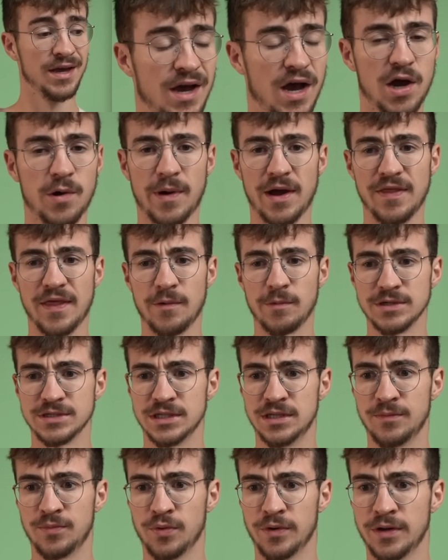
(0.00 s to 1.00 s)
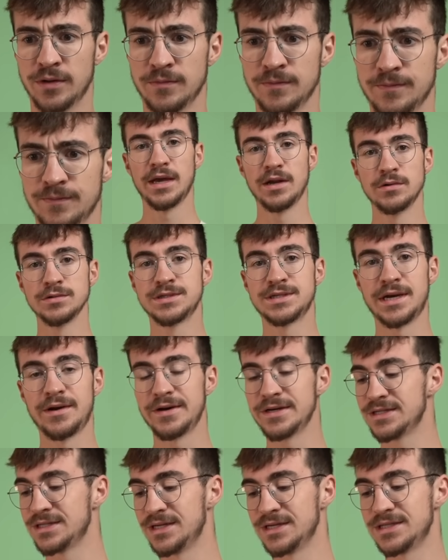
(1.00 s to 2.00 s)
Oh wait, that wasn't the point. In all
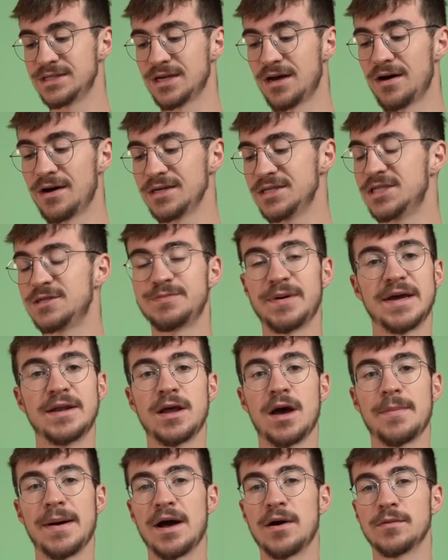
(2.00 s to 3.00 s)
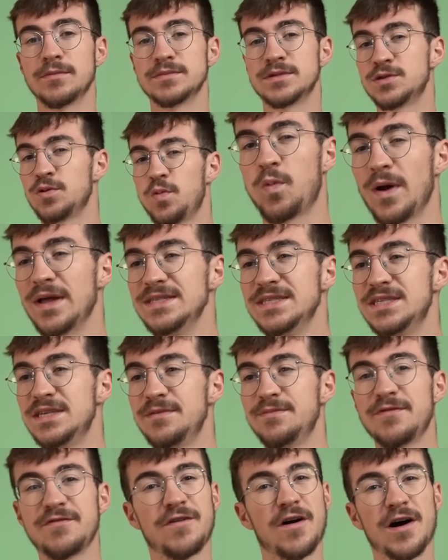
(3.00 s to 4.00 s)
seriousness, I spent about
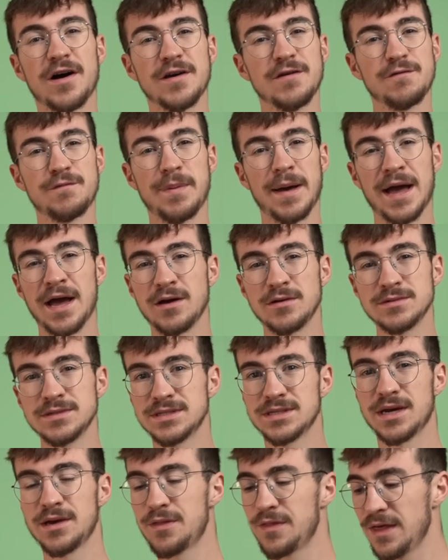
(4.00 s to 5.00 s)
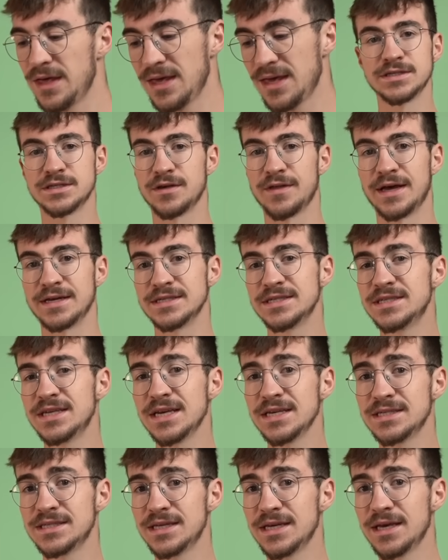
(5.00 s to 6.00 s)
25 pounds, I think, to that
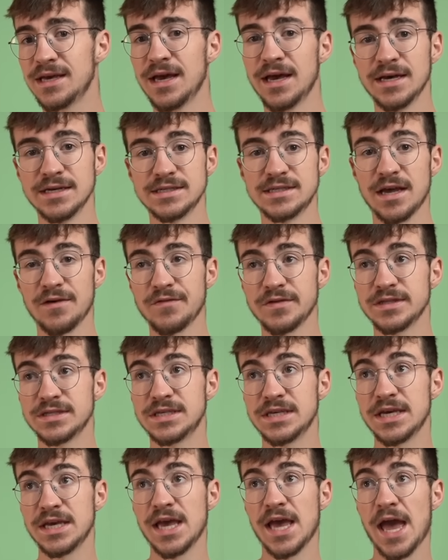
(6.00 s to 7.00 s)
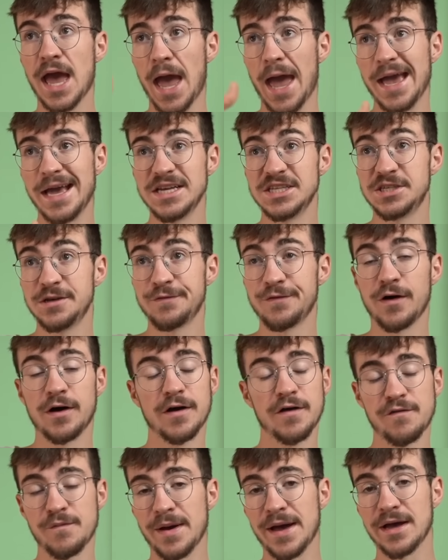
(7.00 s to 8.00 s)
60, 70,
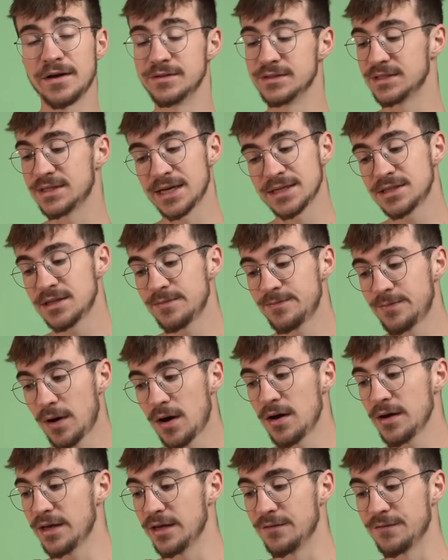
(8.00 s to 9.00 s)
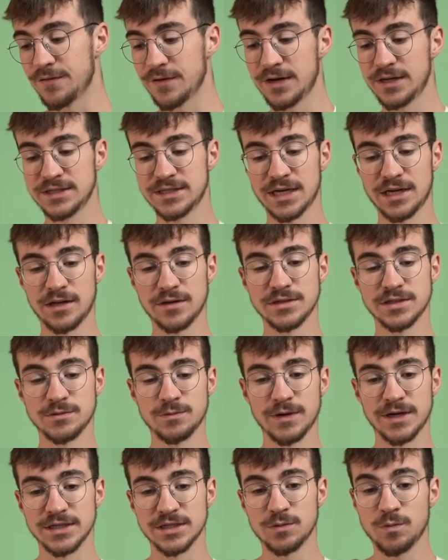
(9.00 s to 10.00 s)
85 pounds. That's a bargain for a Nintendo
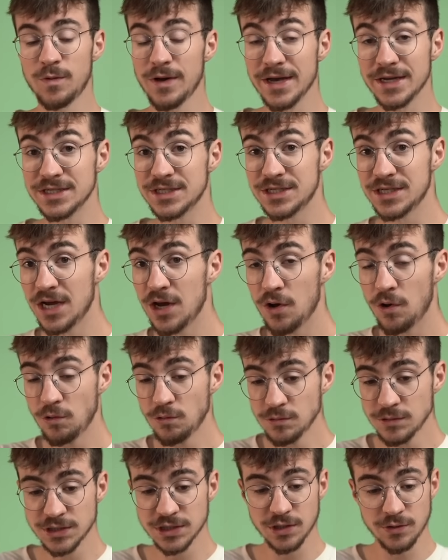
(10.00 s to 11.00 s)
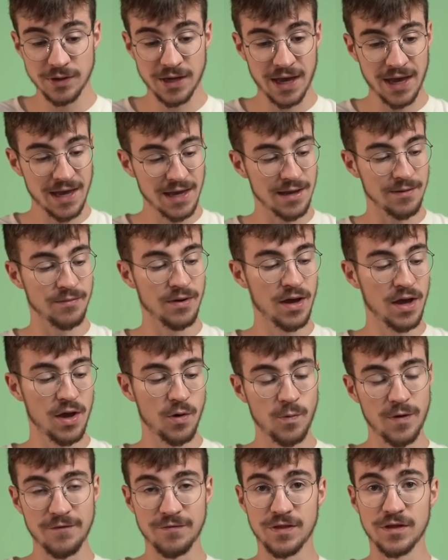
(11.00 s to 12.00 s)
Switch, which also came
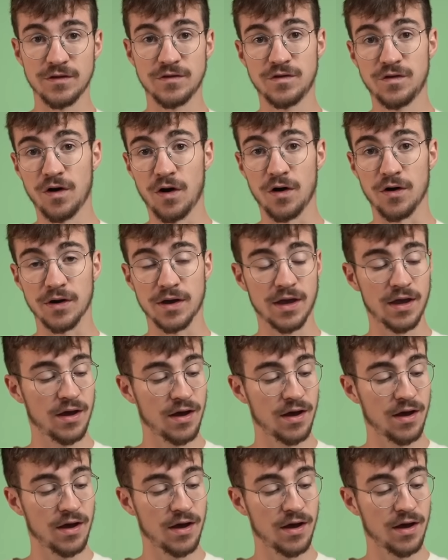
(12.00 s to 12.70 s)
with the dock